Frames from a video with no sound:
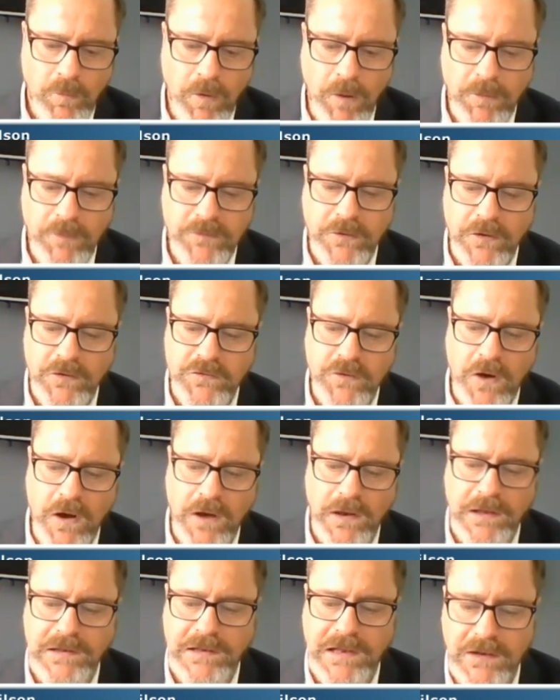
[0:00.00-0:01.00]
What was on
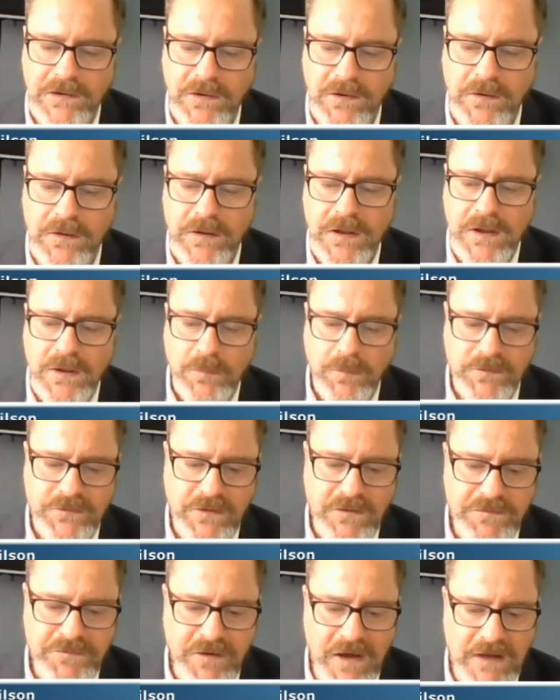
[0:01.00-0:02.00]
trial in London
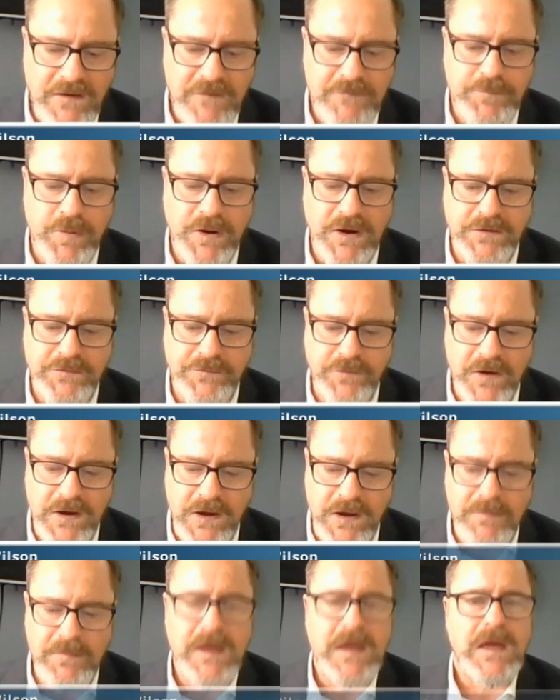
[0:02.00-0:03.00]
was the fate of press
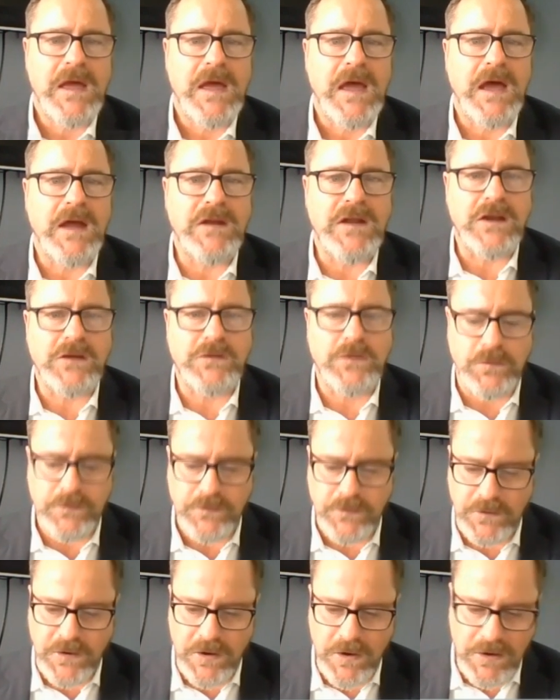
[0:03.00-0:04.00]
freedom and
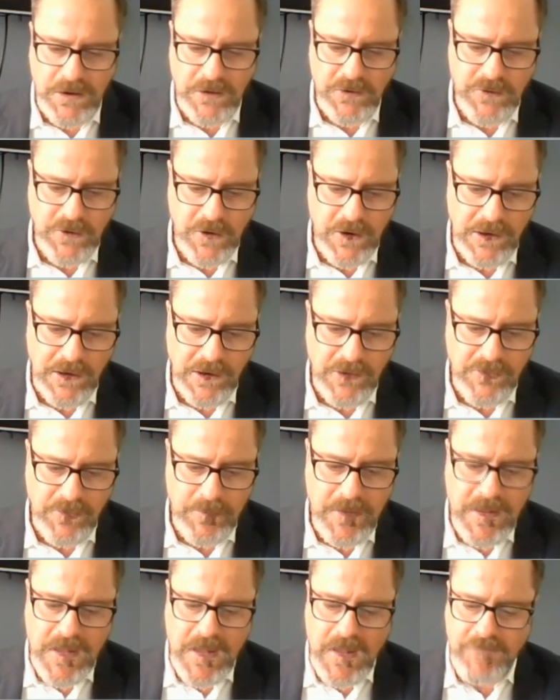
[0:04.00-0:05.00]
national security
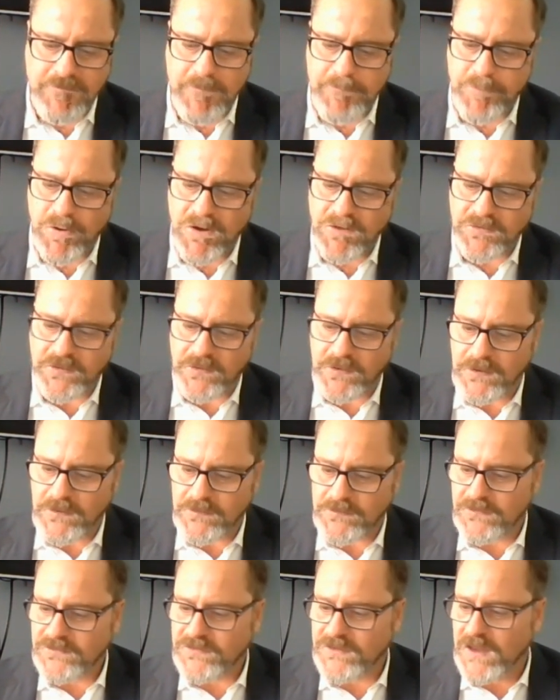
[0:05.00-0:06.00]
journalism. If a
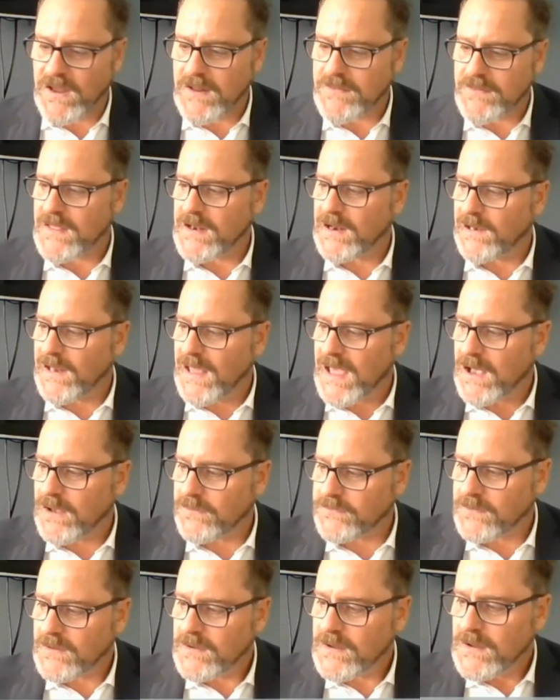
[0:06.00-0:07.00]
precedent is set that
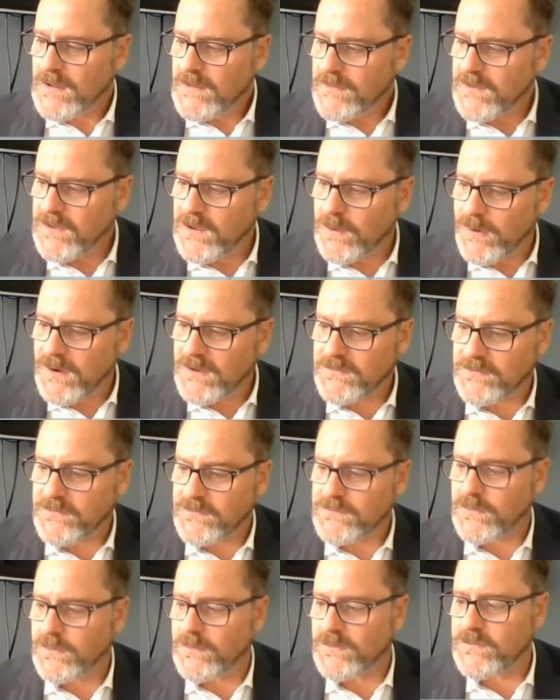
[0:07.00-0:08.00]
allows the
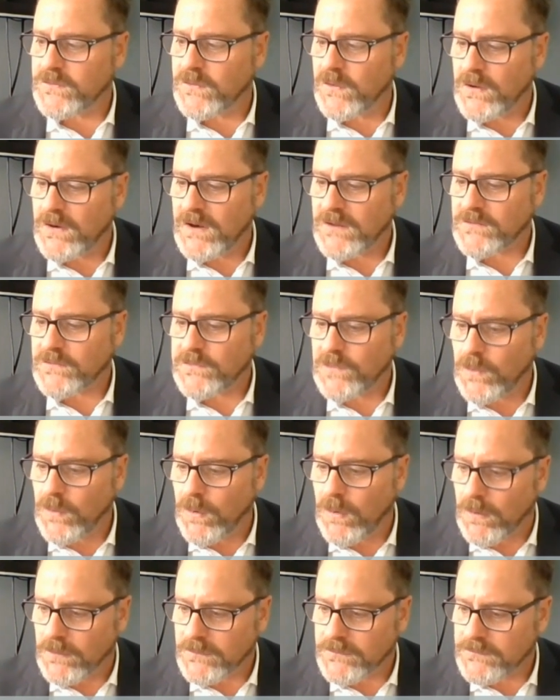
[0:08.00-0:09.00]
US to assert its
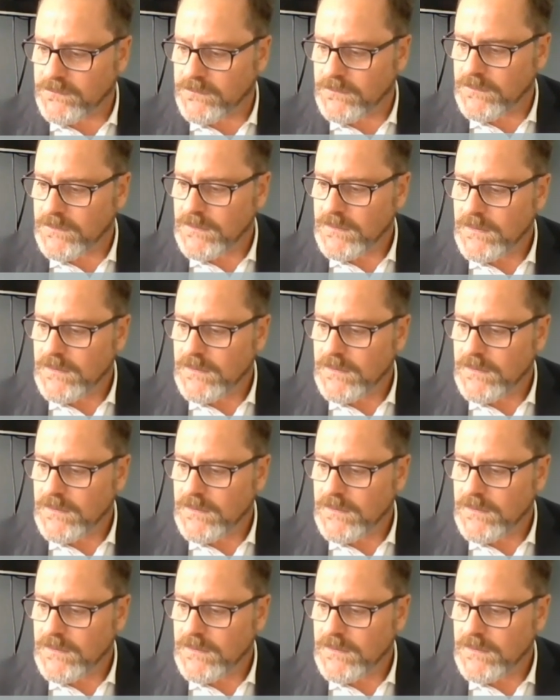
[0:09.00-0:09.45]
laws.